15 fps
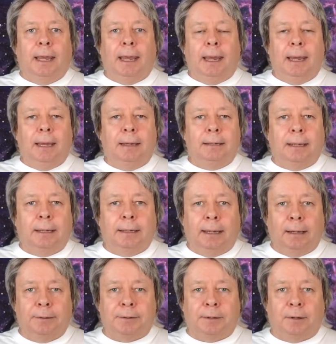and
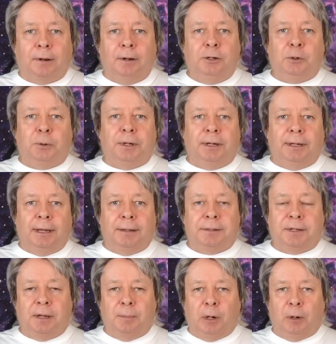against the country and against
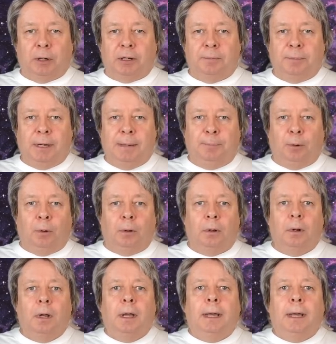the American people.